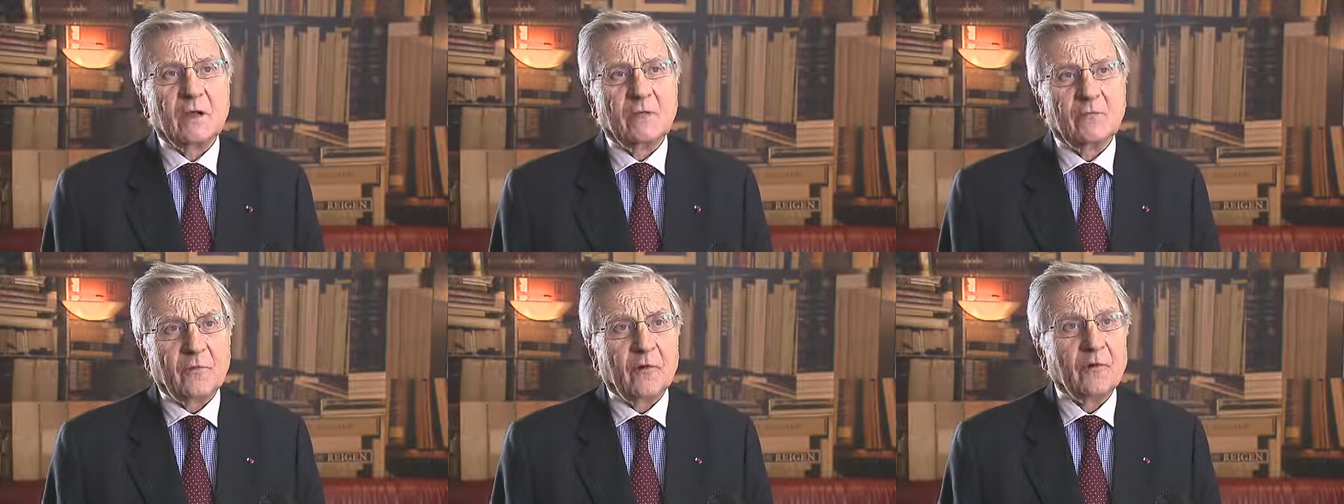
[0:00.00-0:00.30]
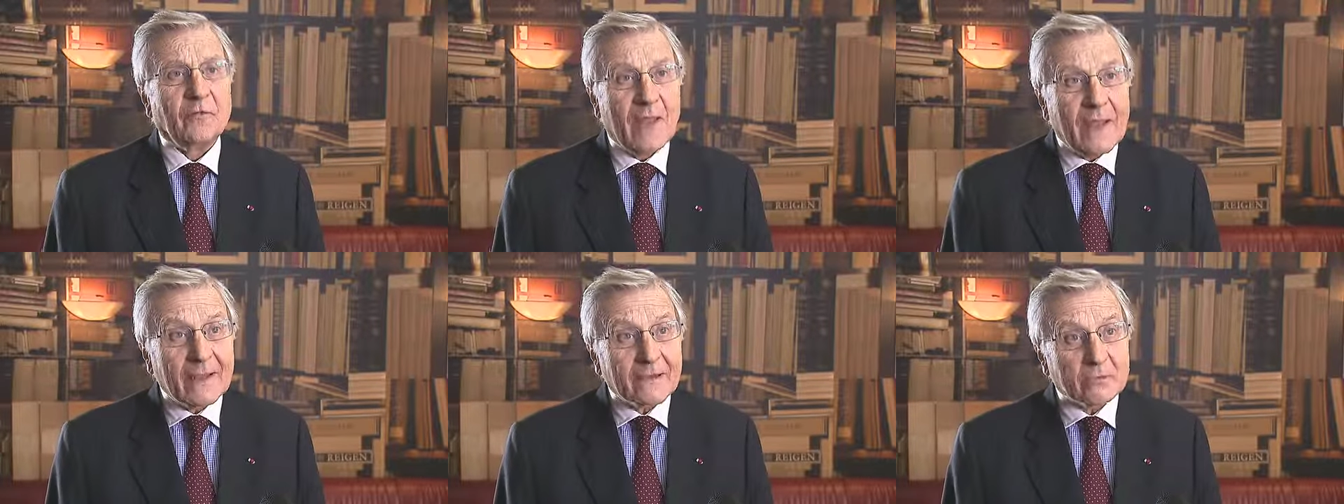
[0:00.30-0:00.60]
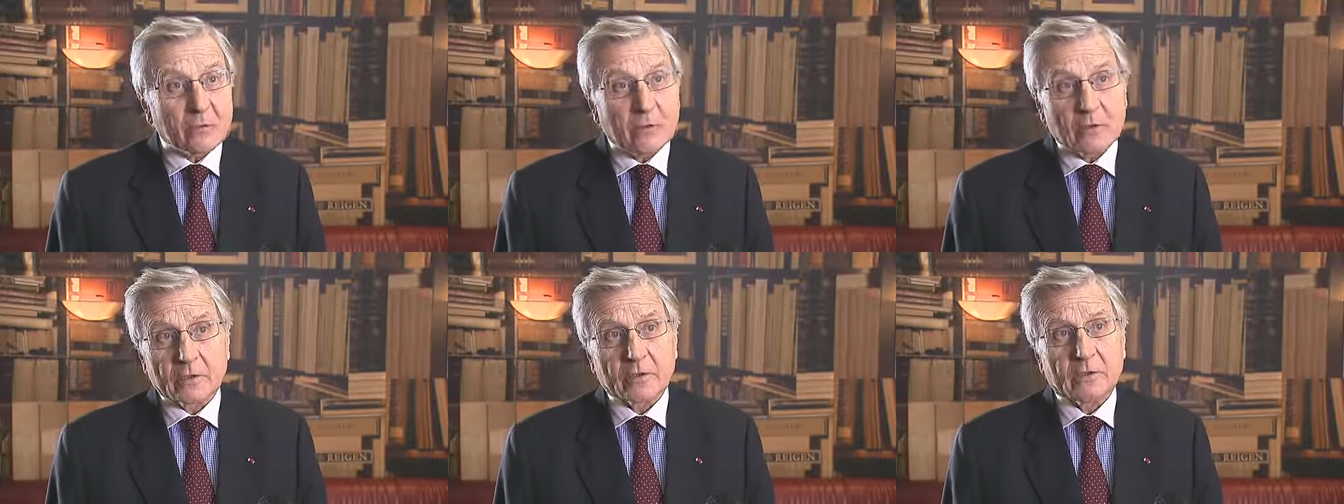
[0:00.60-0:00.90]
for
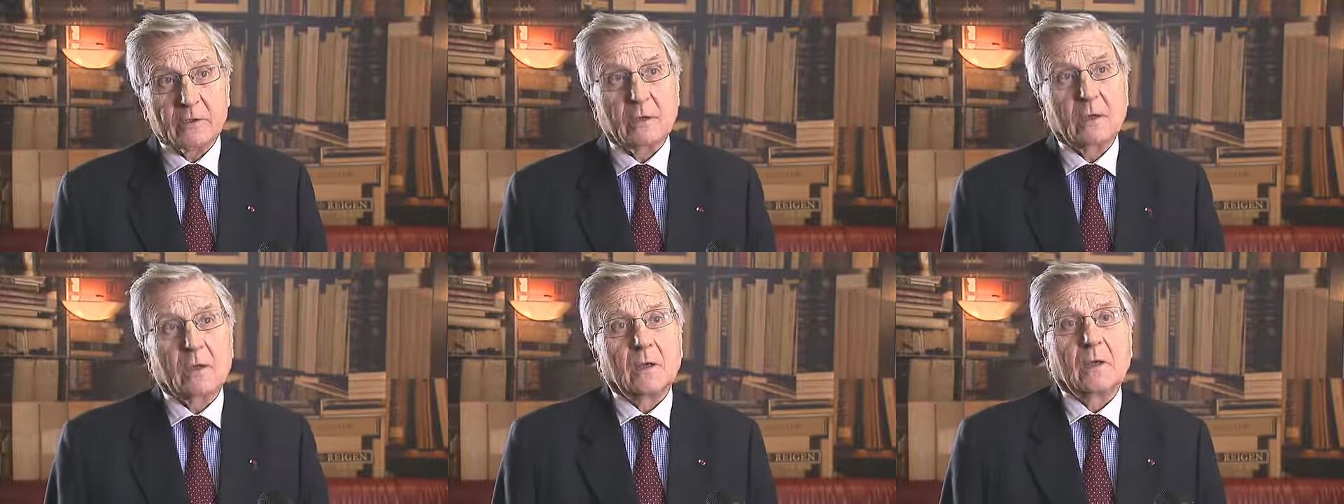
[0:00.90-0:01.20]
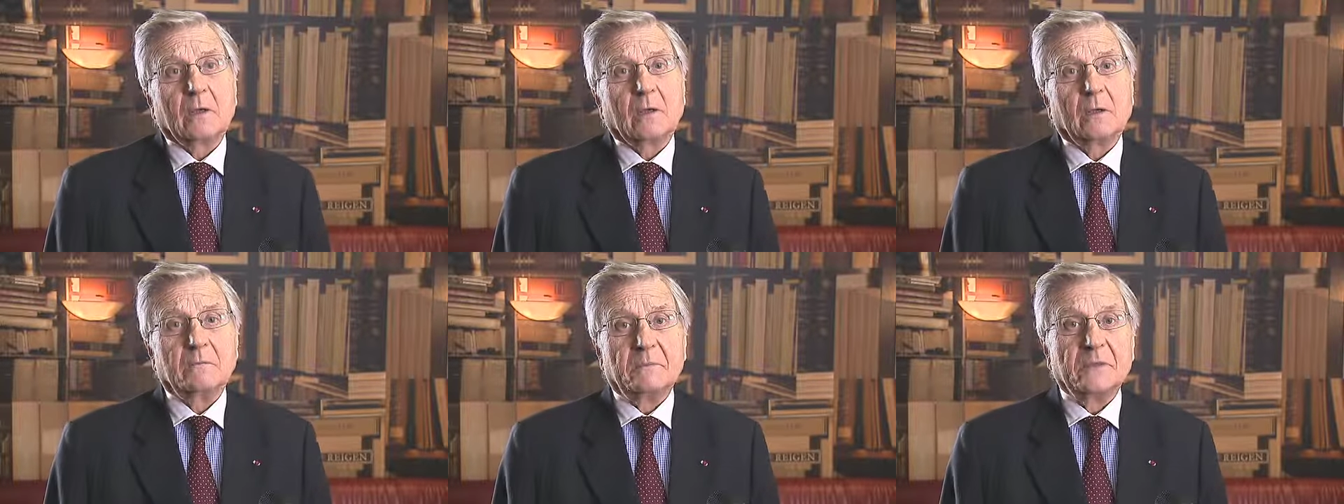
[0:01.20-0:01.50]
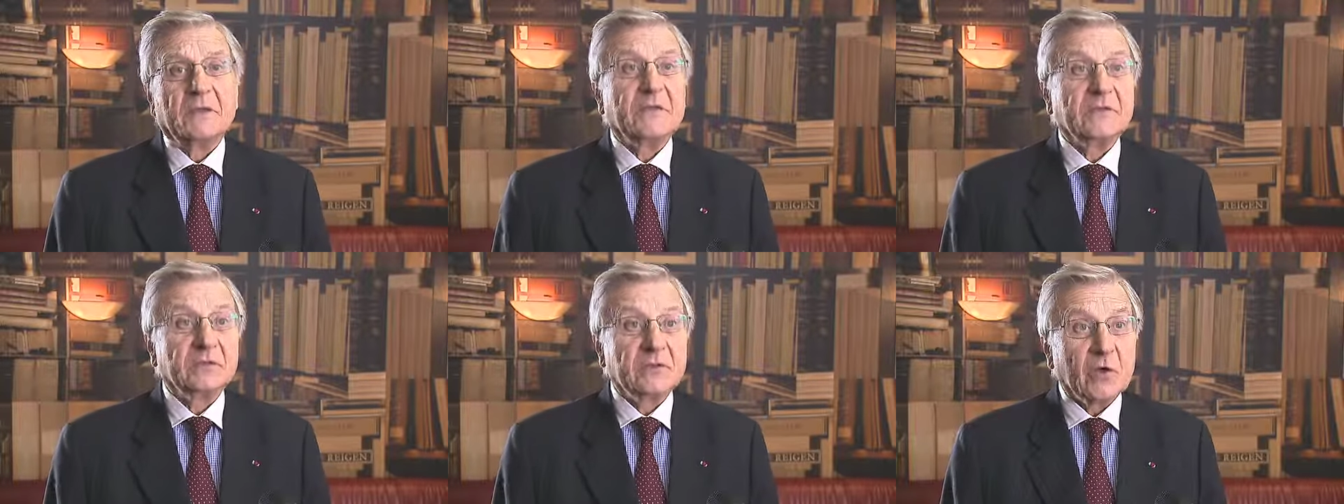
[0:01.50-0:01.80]
that work
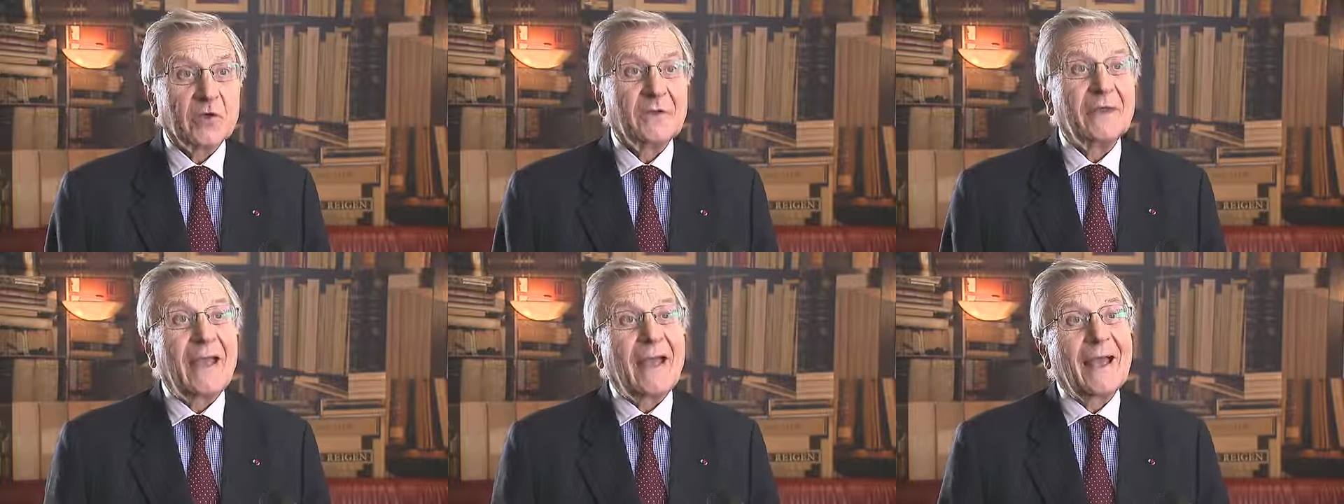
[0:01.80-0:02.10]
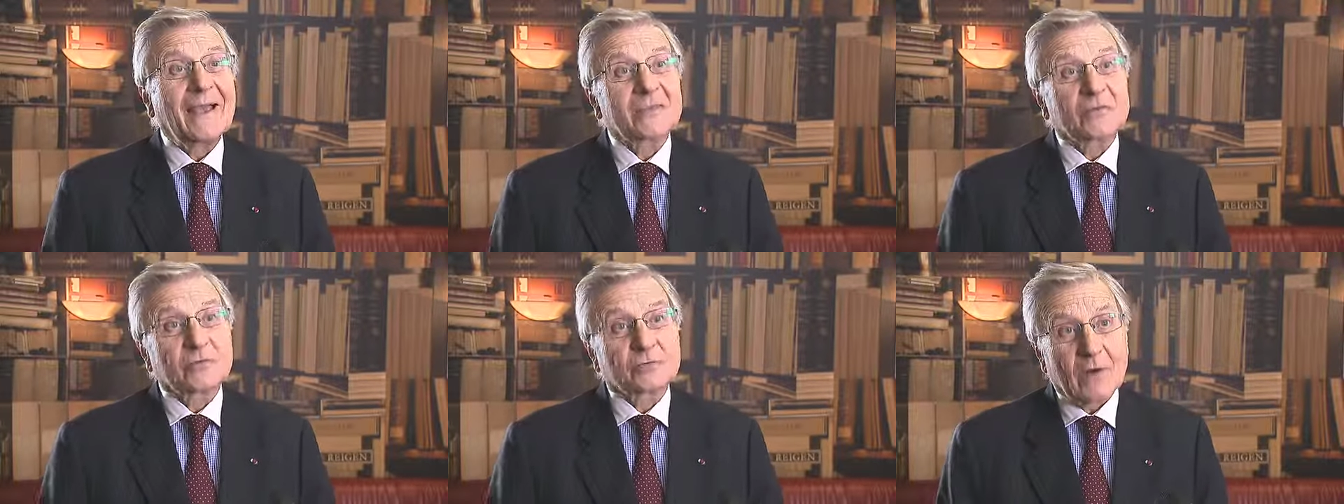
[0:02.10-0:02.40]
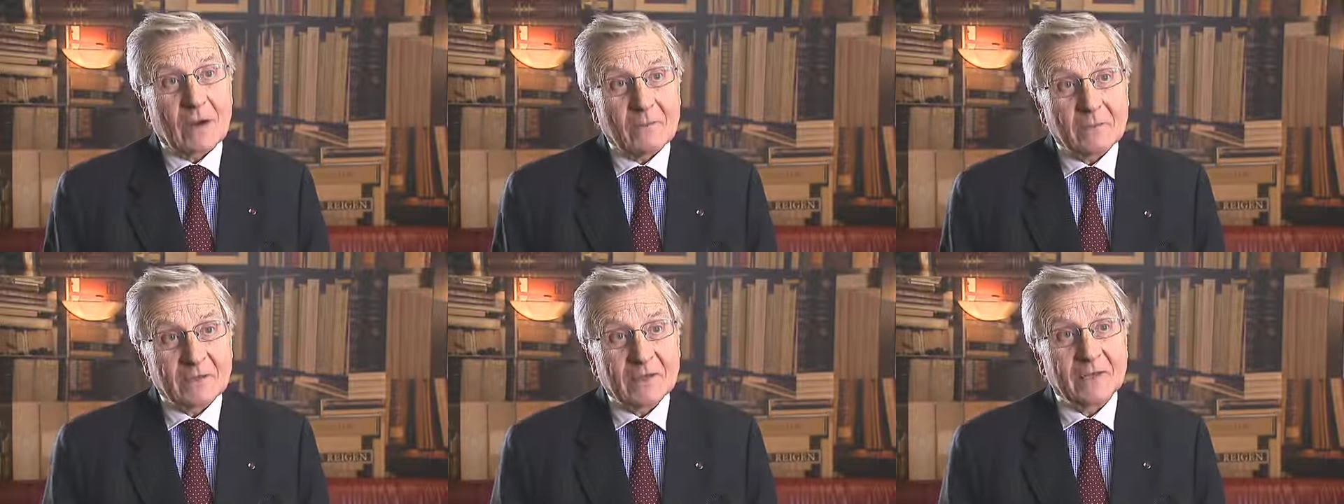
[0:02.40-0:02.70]
being done as
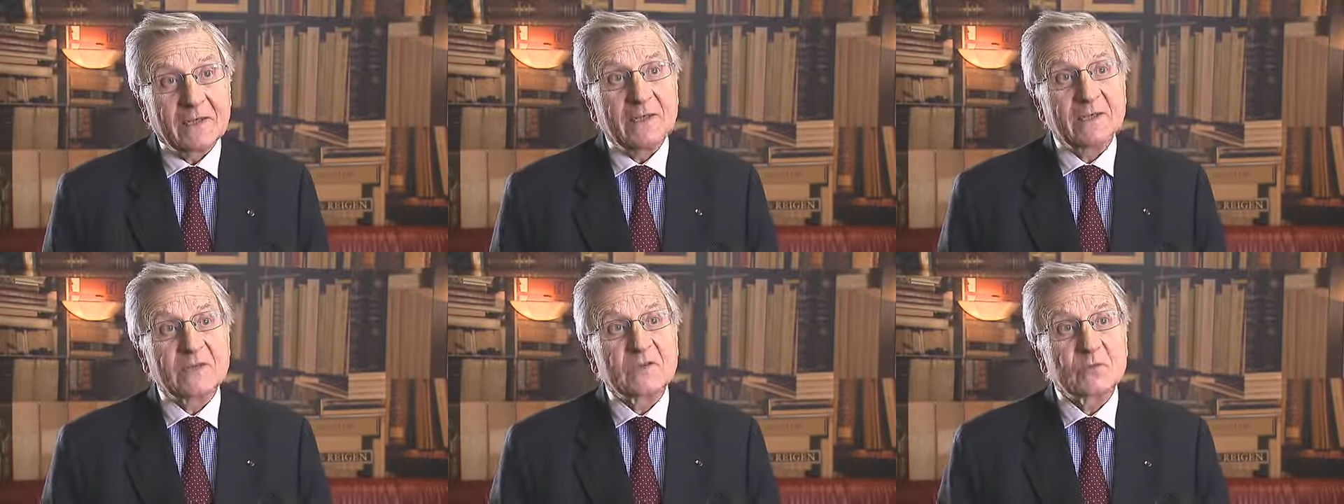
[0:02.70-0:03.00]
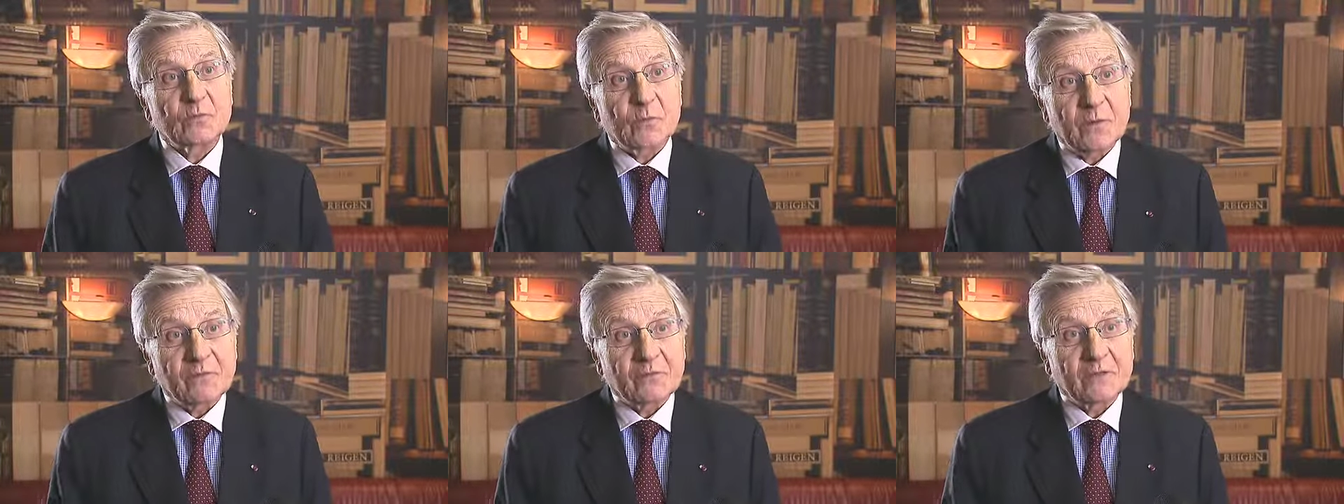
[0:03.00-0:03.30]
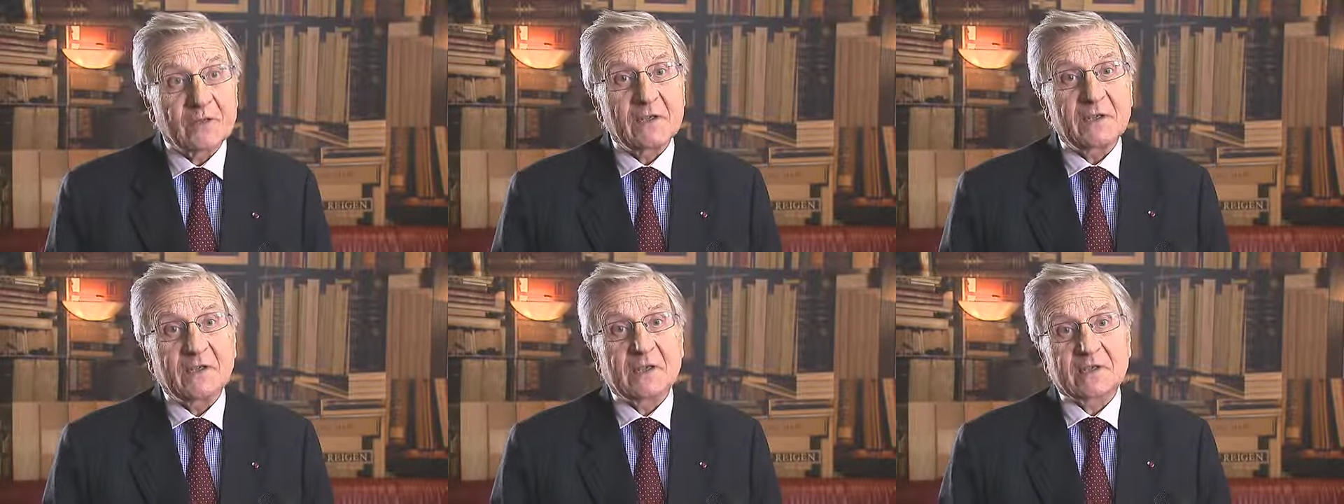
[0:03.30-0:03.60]
rapidly,
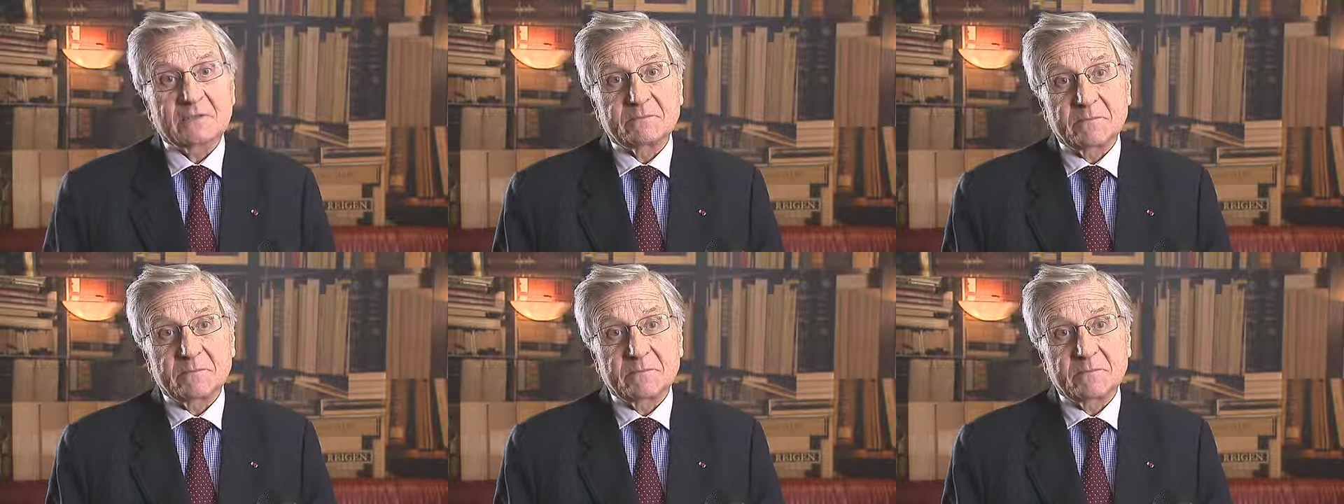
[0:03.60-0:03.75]
swiftly,